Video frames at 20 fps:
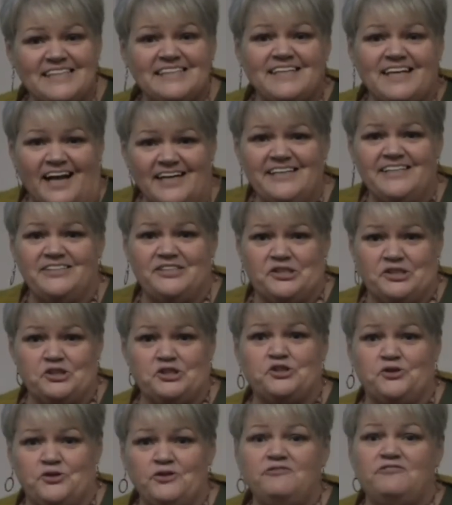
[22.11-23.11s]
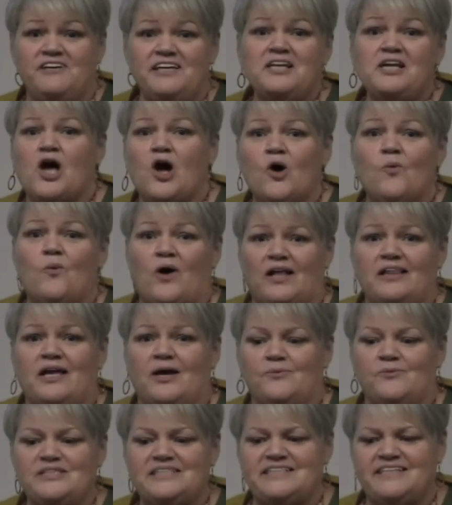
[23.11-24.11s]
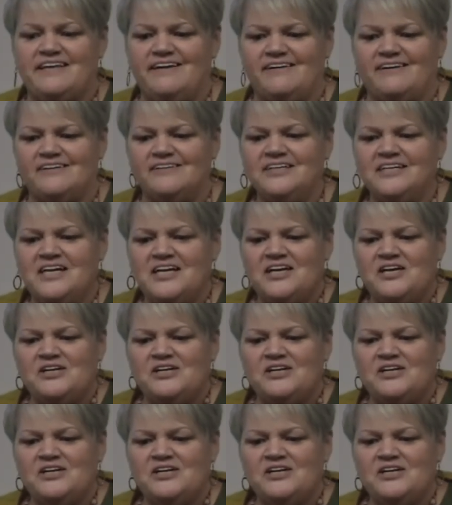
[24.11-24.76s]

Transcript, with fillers: decided to shoot a video while I was there